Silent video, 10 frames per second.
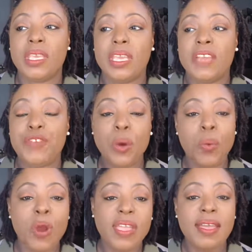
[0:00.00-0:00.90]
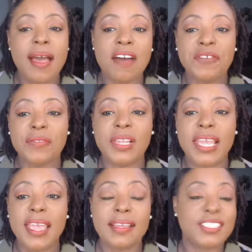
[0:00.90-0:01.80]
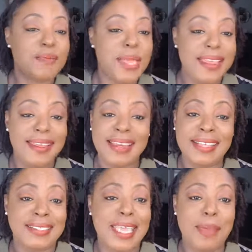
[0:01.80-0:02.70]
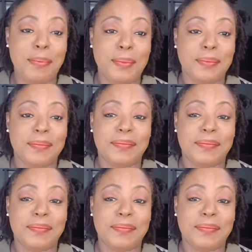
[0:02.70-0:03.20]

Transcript: if you're working off of the land, to me, that's camping.